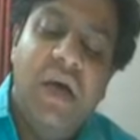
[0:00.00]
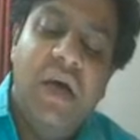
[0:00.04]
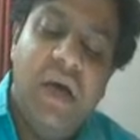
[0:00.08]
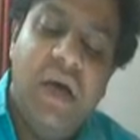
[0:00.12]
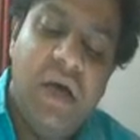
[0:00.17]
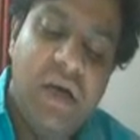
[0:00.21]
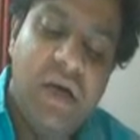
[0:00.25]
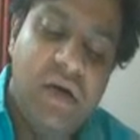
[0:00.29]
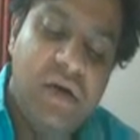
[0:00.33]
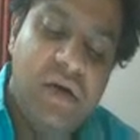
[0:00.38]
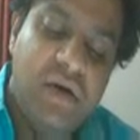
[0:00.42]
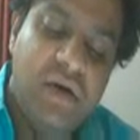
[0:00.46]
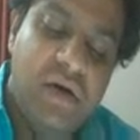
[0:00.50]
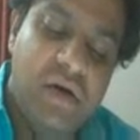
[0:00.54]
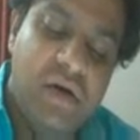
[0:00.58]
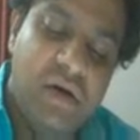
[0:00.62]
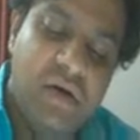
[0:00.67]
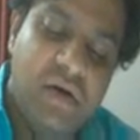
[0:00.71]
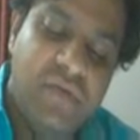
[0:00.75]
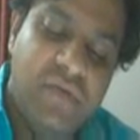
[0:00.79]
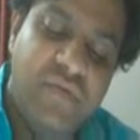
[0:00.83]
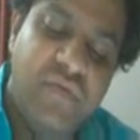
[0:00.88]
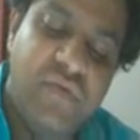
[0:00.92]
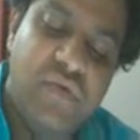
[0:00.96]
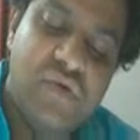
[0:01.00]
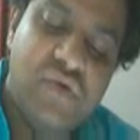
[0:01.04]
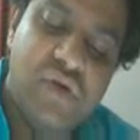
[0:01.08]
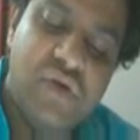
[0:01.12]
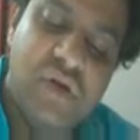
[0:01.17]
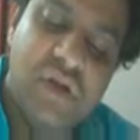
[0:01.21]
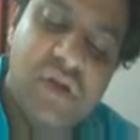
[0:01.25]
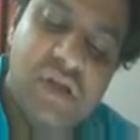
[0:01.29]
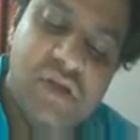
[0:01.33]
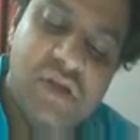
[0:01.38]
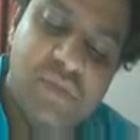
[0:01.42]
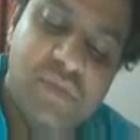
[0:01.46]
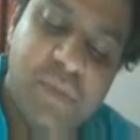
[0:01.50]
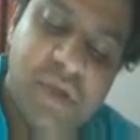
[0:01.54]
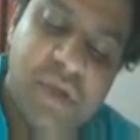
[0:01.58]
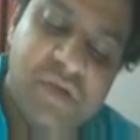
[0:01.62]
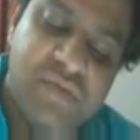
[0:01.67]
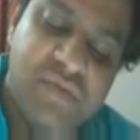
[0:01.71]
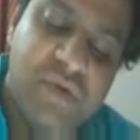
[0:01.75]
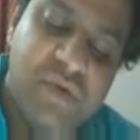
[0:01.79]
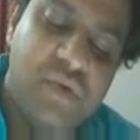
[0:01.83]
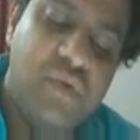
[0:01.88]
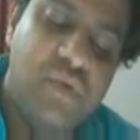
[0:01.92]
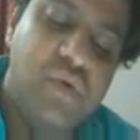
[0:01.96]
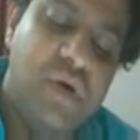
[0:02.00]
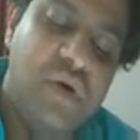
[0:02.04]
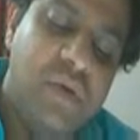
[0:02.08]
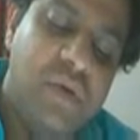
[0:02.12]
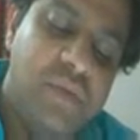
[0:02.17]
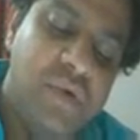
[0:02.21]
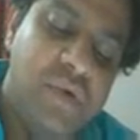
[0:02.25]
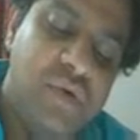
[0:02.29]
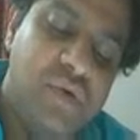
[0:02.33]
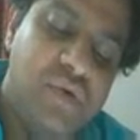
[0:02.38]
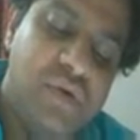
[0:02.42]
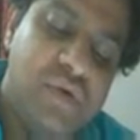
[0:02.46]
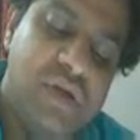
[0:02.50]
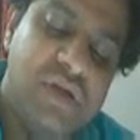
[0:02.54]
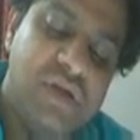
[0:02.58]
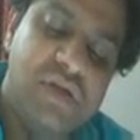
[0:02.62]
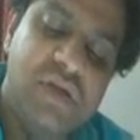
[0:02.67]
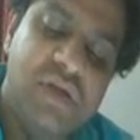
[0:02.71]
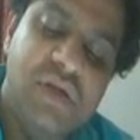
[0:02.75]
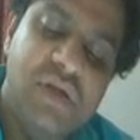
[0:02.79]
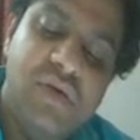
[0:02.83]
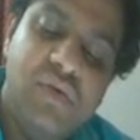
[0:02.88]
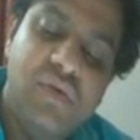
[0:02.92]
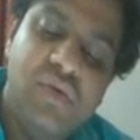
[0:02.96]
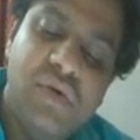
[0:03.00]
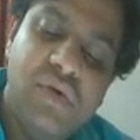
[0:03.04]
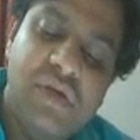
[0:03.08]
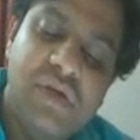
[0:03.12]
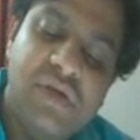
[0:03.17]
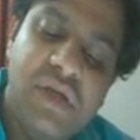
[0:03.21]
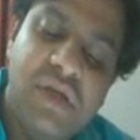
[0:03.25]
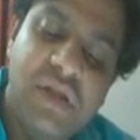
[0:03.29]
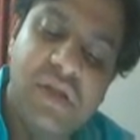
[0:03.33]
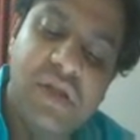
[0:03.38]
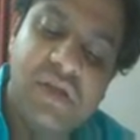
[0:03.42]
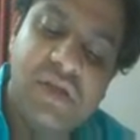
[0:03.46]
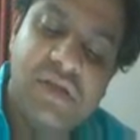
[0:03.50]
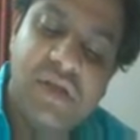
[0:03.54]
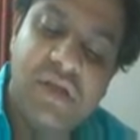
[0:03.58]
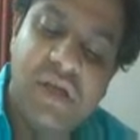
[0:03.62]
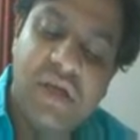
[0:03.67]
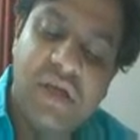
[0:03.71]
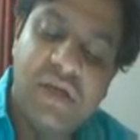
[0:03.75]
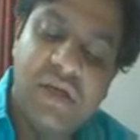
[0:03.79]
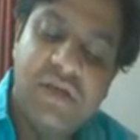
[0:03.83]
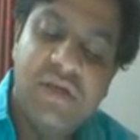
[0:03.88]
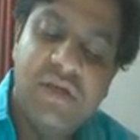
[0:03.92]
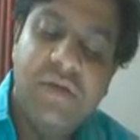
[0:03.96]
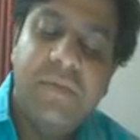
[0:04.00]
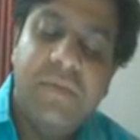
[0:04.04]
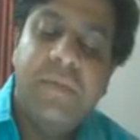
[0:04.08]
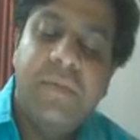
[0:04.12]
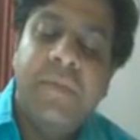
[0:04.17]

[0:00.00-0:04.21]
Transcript: and force on this +1 coulomb due to this dq is in this direction.